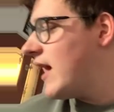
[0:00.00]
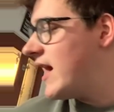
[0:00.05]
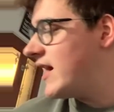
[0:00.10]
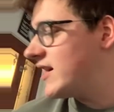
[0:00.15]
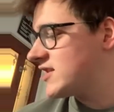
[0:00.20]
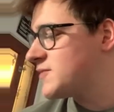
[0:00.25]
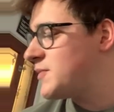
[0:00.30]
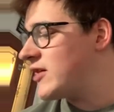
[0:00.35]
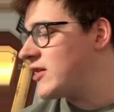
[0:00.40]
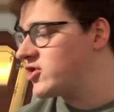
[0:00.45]
at
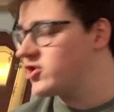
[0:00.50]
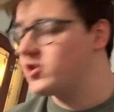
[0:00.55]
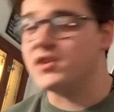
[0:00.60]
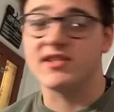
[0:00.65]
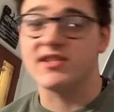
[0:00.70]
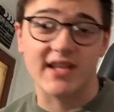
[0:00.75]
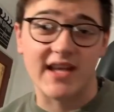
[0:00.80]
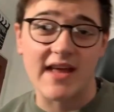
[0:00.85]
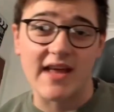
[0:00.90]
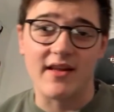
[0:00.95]
a
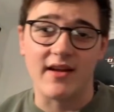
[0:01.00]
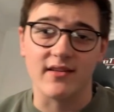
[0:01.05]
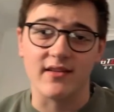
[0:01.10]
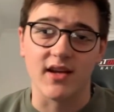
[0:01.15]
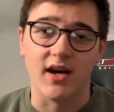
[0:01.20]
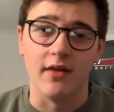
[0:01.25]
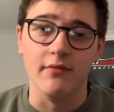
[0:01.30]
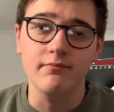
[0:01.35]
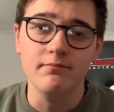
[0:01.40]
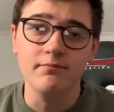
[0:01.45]
specialist to get that
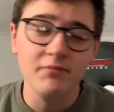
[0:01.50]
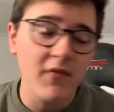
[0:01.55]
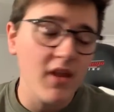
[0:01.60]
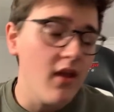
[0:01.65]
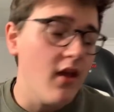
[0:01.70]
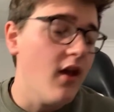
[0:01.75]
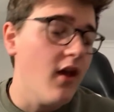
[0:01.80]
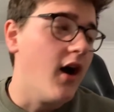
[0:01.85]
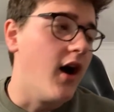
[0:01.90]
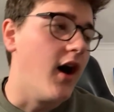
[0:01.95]
done.
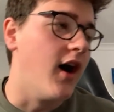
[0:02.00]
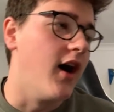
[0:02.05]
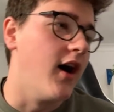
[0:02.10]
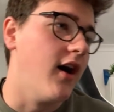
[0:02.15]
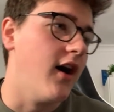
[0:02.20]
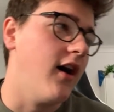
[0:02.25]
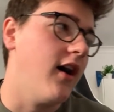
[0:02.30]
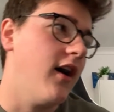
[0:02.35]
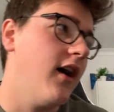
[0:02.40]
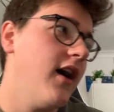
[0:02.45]

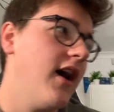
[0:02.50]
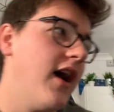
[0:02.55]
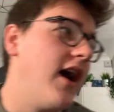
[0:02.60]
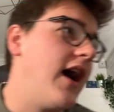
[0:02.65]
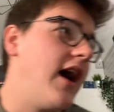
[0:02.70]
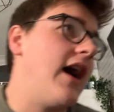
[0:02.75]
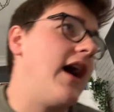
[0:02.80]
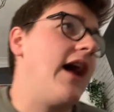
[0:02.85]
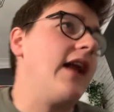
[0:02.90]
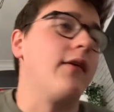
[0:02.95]

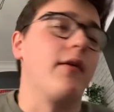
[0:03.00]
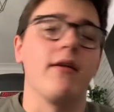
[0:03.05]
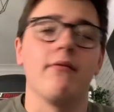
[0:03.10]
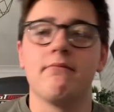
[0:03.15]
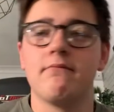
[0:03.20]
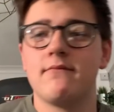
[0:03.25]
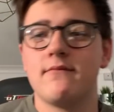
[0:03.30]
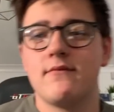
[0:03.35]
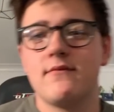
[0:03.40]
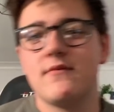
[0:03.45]
Anyway,
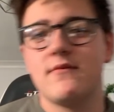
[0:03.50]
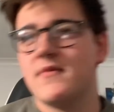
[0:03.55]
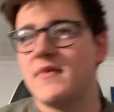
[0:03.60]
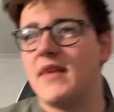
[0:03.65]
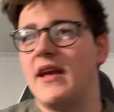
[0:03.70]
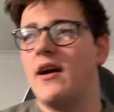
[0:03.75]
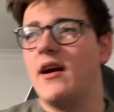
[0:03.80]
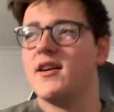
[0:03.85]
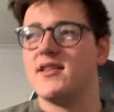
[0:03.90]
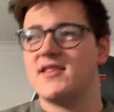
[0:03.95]

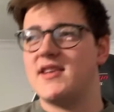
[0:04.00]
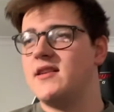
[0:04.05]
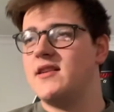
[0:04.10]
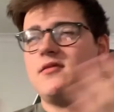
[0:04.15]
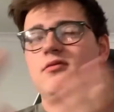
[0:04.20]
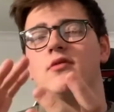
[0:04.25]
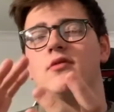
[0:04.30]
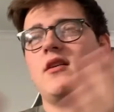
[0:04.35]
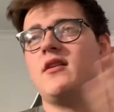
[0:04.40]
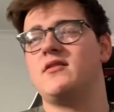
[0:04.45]
I said,
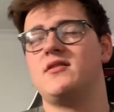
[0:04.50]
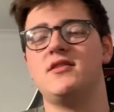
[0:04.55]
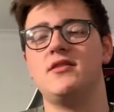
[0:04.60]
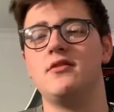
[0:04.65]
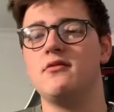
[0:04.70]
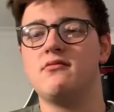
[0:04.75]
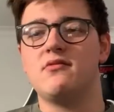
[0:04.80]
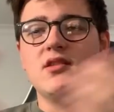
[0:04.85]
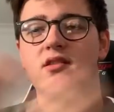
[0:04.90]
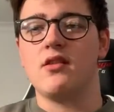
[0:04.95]

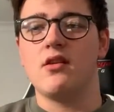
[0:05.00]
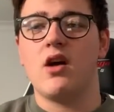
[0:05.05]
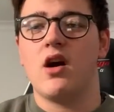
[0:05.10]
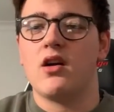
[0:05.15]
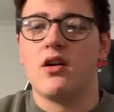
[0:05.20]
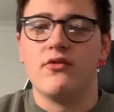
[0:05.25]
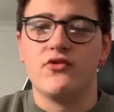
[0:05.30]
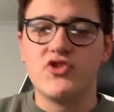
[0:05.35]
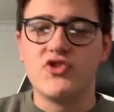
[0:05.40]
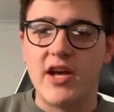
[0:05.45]
did you
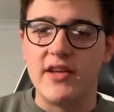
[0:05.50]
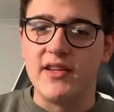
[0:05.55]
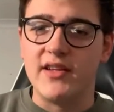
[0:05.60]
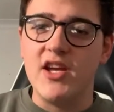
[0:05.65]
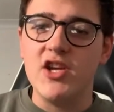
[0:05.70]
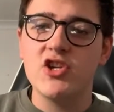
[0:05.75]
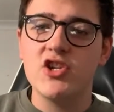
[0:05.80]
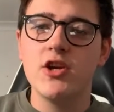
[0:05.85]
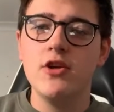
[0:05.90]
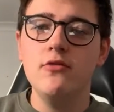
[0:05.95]
kind of check the
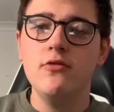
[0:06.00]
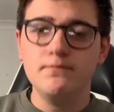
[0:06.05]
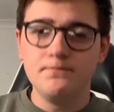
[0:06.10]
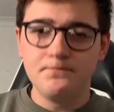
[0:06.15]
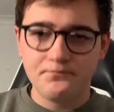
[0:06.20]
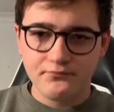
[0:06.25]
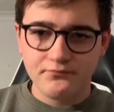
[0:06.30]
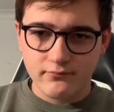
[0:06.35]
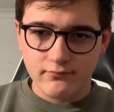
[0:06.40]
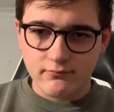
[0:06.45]
issue?
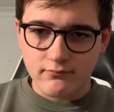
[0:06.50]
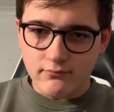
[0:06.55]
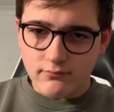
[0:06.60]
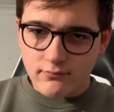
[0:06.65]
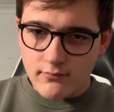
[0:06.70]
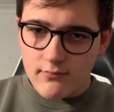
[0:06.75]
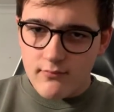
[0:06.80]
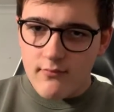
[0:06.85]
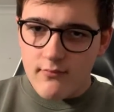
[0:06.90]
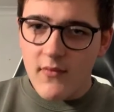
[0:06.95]

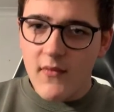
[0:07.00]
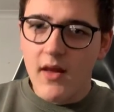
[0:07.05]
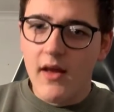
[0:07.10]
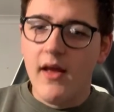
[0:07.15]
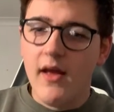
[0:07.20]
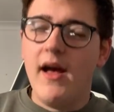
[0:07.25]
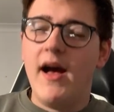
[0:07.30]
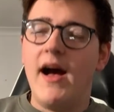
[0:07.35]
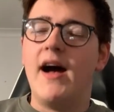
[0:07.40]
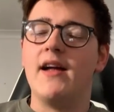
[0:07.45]

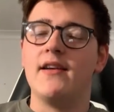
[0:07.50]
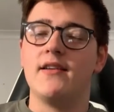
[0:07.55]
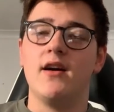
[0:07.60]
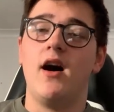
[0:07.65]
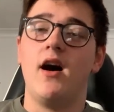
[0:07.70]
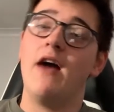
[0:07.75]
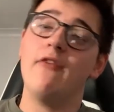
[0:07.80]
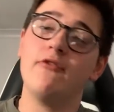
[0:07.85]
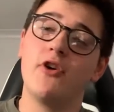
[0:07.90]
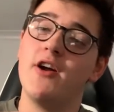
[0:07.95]
And
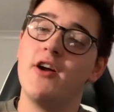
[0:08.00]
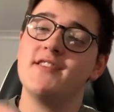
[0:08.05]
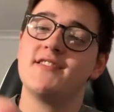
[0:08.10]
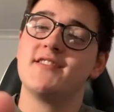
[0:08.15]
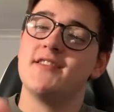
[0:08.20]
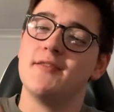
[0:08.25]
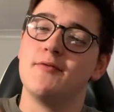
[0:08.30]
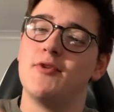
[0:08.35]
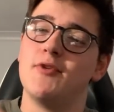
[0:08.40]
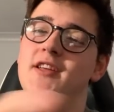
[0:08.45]
I haven't got
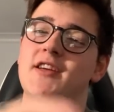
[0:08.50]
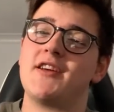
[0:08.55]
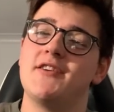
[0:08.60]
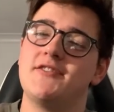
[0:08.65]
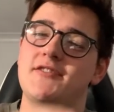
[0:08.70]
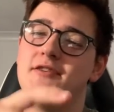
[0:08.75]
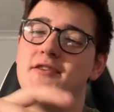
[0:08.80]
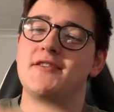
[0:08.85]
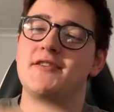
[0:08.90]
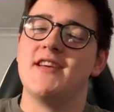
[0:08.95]
into what the
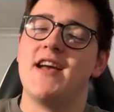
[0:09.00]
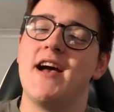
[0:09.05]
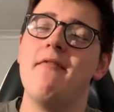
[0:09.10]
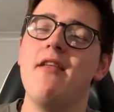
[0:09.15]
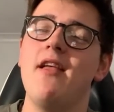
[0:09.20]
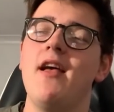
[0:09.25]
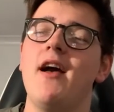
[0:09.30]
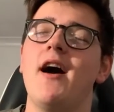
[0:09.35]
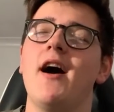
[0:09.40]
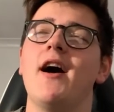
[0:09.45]
issue is
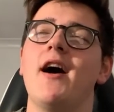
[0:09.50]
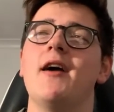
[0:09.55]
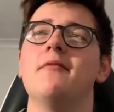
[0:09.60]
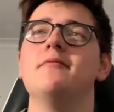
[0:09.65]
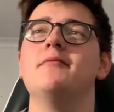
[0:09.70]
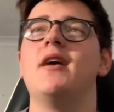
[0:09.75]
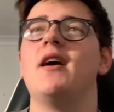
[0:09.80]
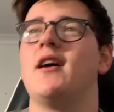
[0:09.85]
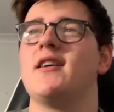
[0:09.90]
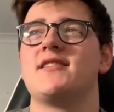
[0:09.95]
yet.
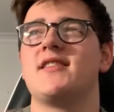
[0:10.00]
But I